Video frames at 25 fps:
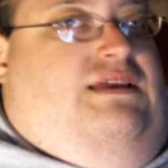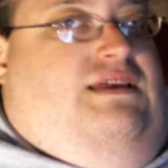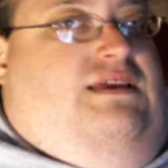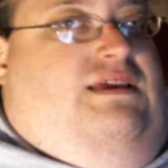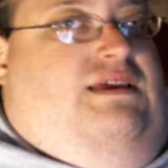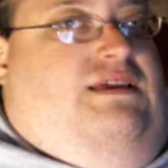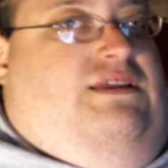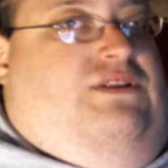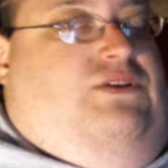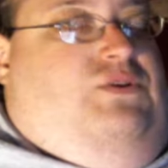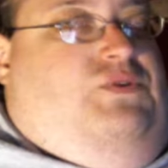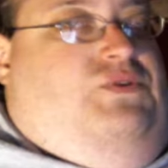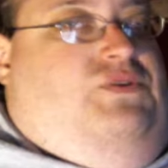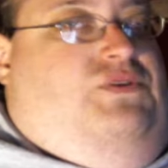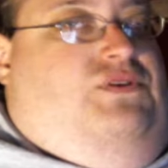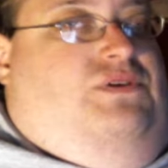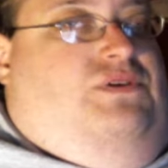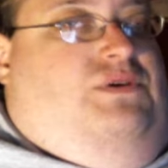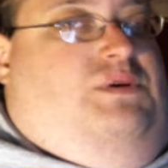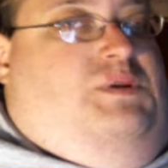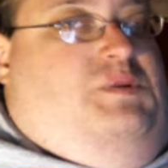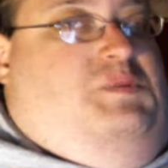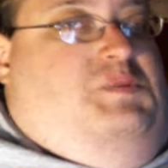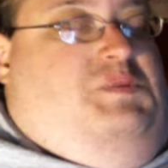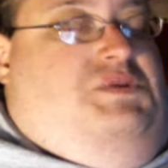I know you're
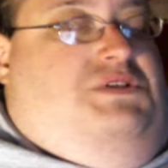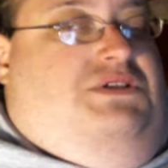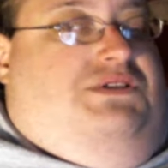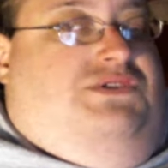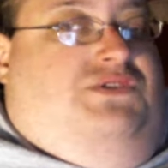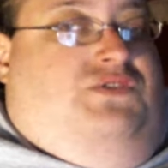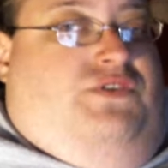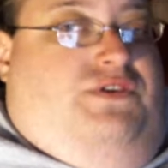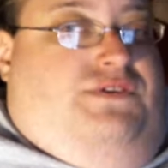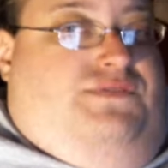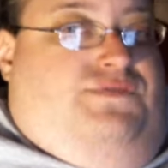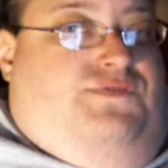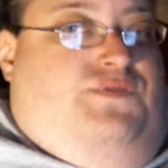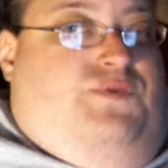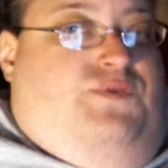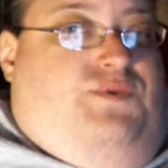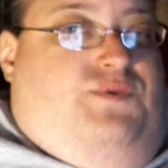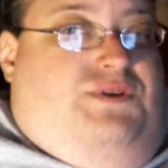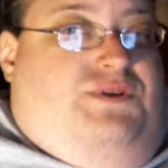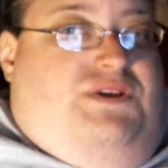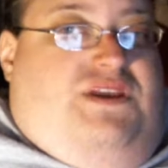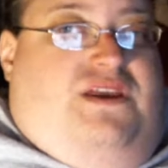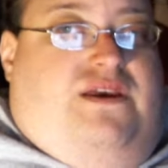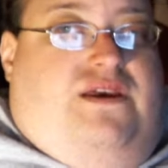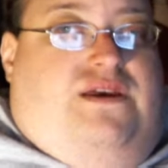going to be a
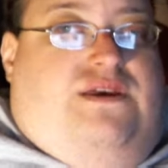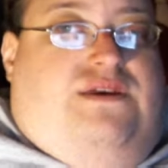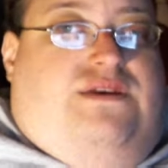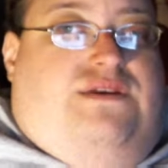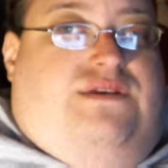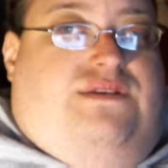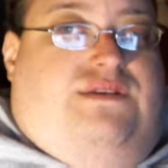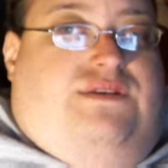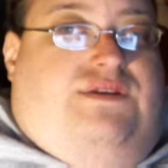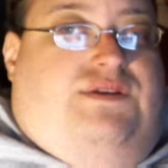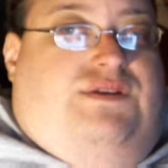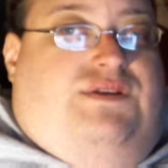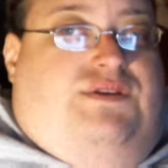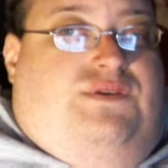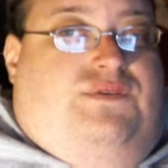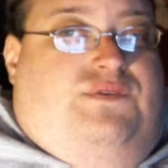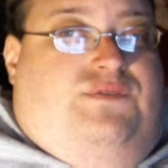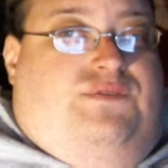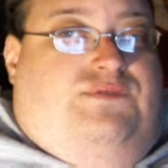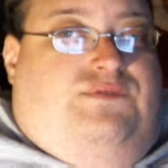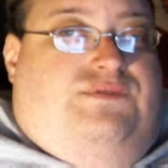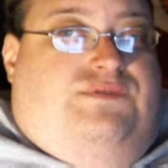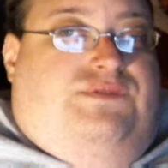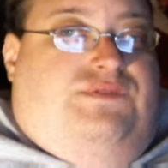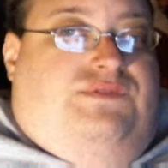straightforward guy, and I
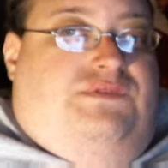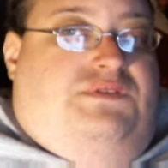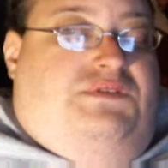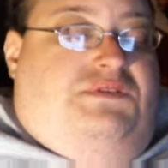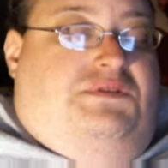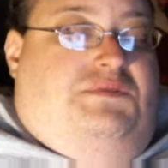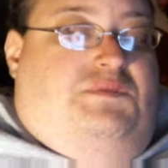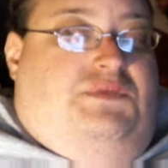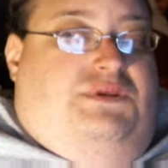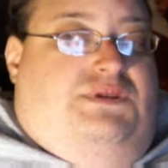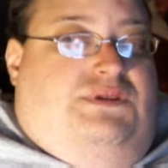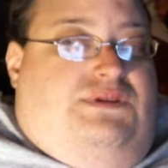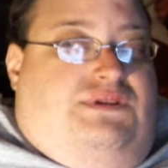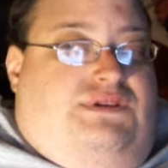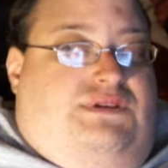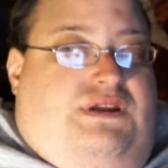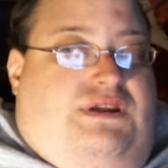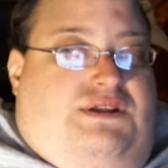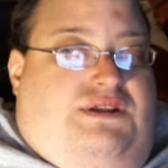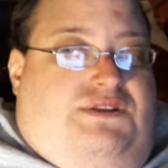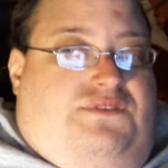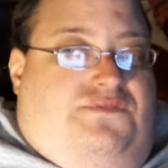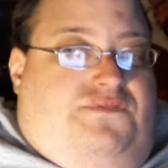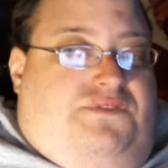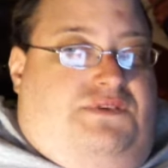know it's going to be
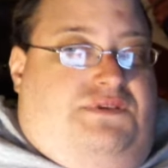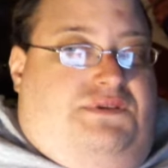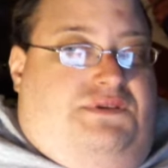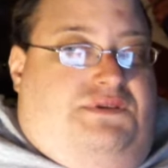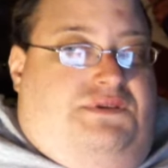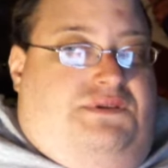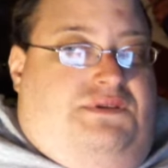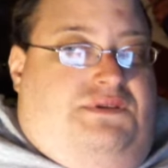out of a,